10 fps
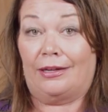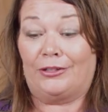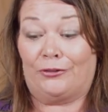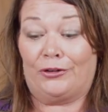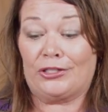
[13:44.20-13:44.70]

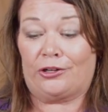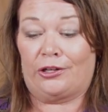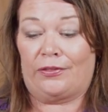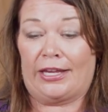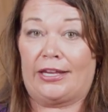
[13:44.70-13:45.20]
Your friends are
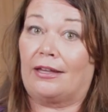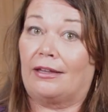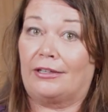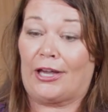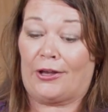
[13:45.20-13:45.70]
gonna think
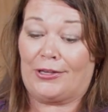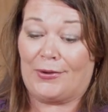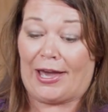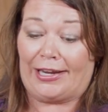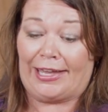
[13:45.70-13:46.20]
you
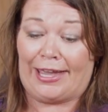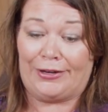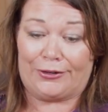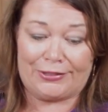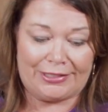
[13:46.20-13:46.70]
had it
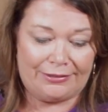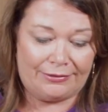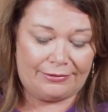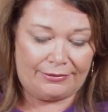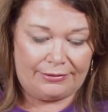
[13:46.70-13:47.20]
catered.
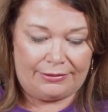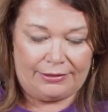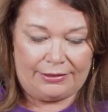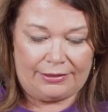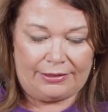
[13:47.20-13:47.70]

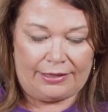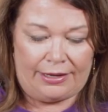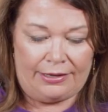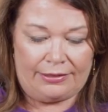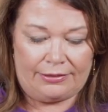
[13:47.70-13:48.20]

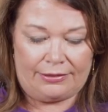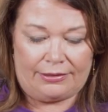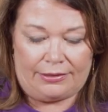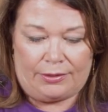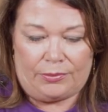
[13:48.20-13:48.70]
Okay,
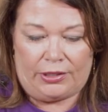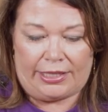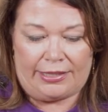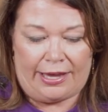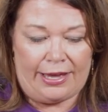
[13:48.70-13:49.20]

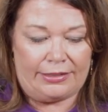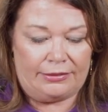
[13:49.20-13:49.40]
like that.